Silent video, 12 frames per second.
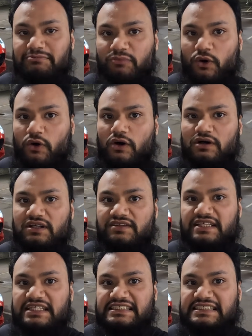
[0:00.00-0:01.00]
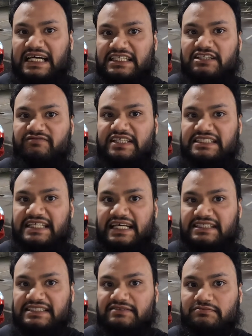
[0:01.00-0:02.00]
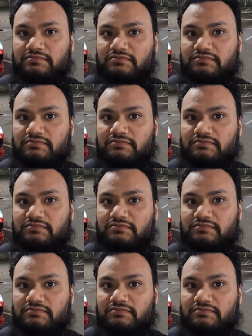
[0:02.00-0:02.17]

more than the standard V6.